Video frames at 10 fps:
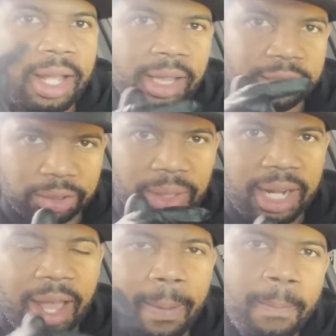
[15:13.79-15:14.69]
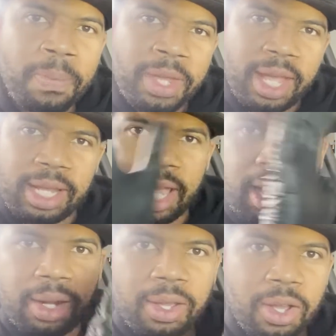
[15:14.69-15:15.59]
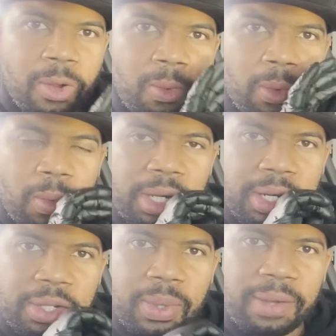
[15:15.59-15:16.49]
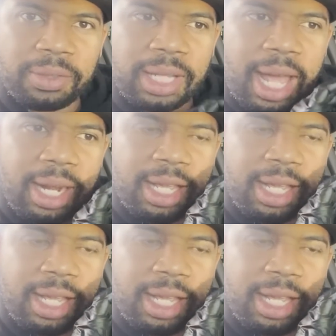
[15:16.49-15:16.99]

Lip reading: Let's do that now. And then what we're gonna do after that